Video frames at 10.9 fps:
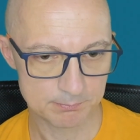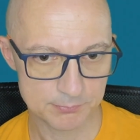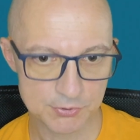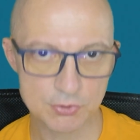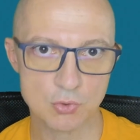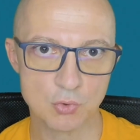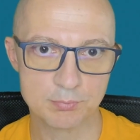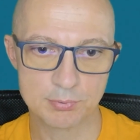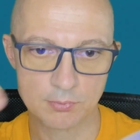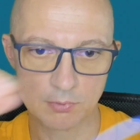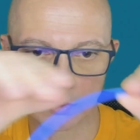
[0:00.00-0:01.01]
tube
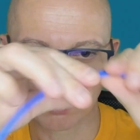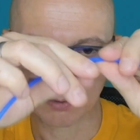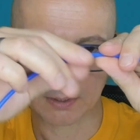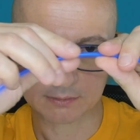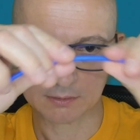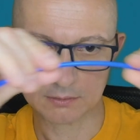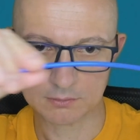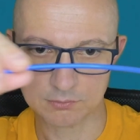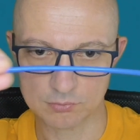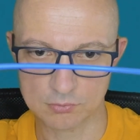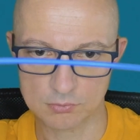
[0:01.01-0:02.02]
connecting the
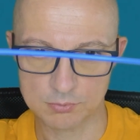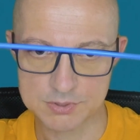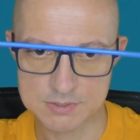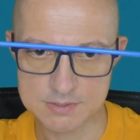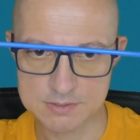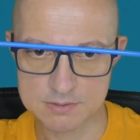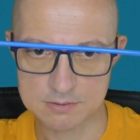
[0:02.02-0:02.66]
two, which is